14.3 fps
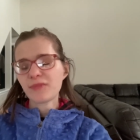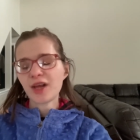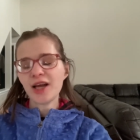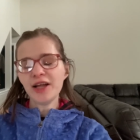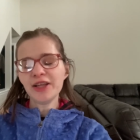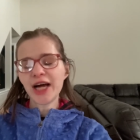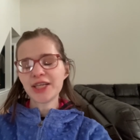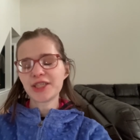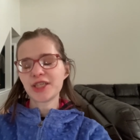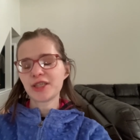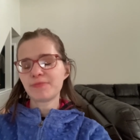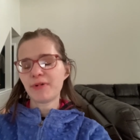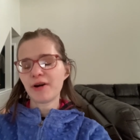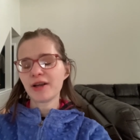that's
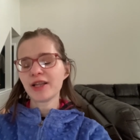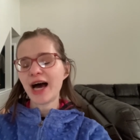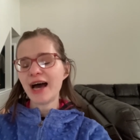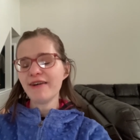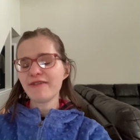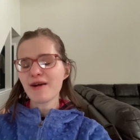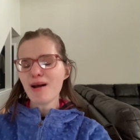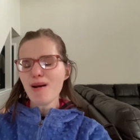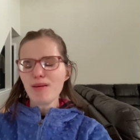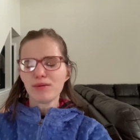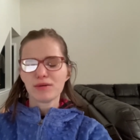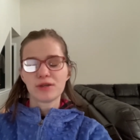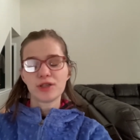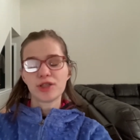just part of life.
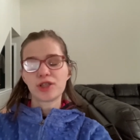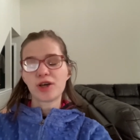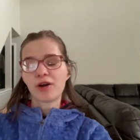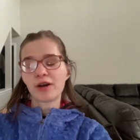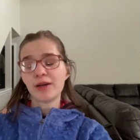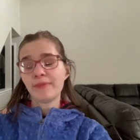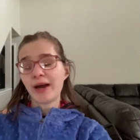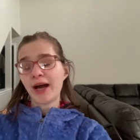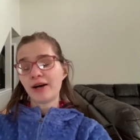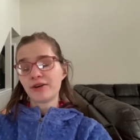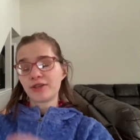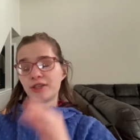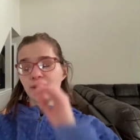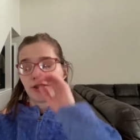Sorry, my
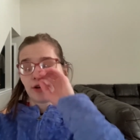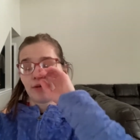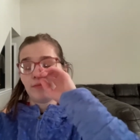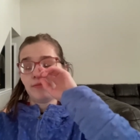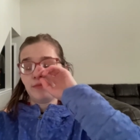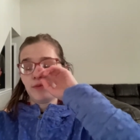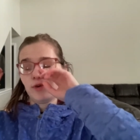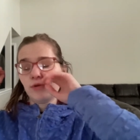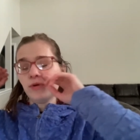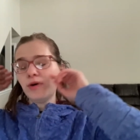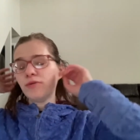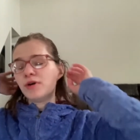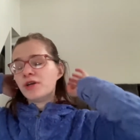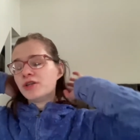allergies are
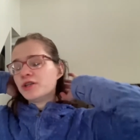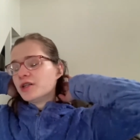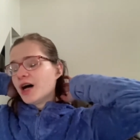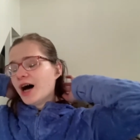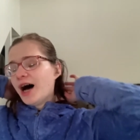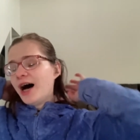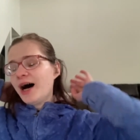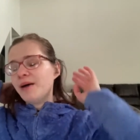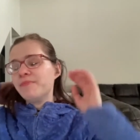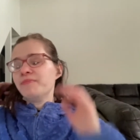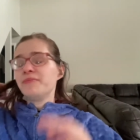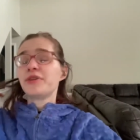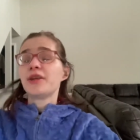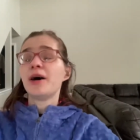woo.
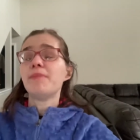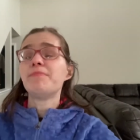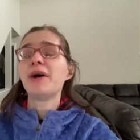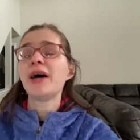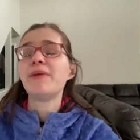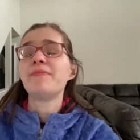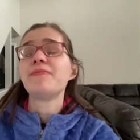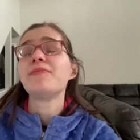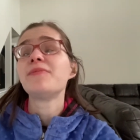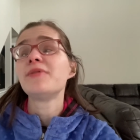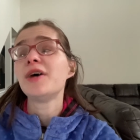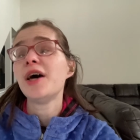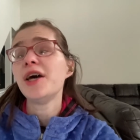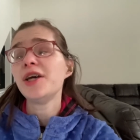But,
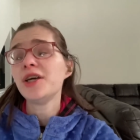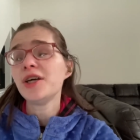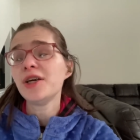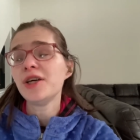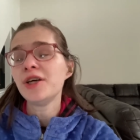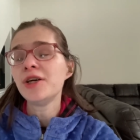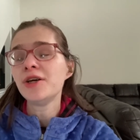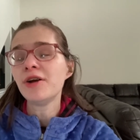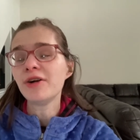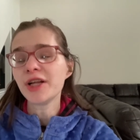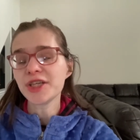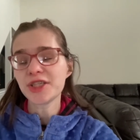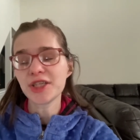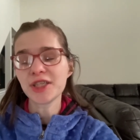you know,
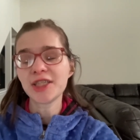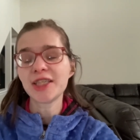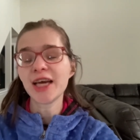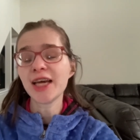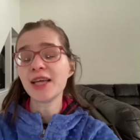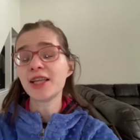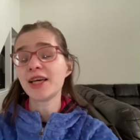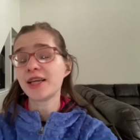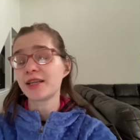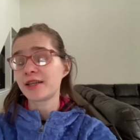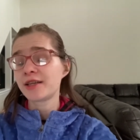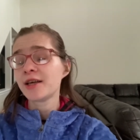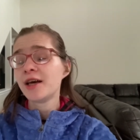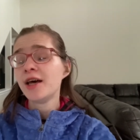let's just say
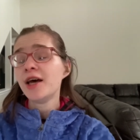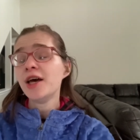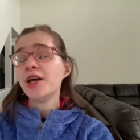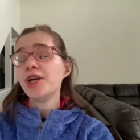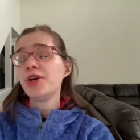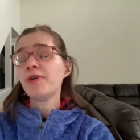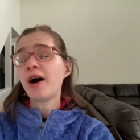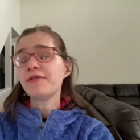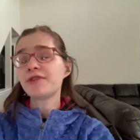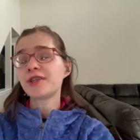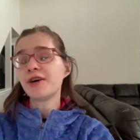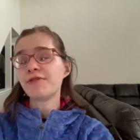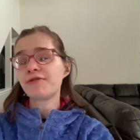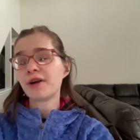that you
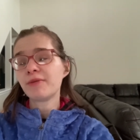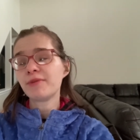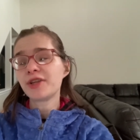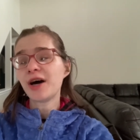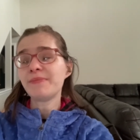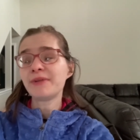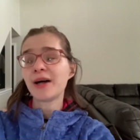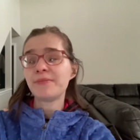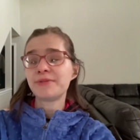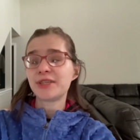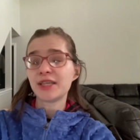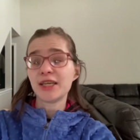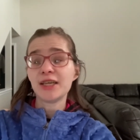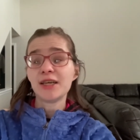have a friend with
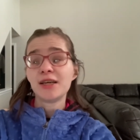epilepsy.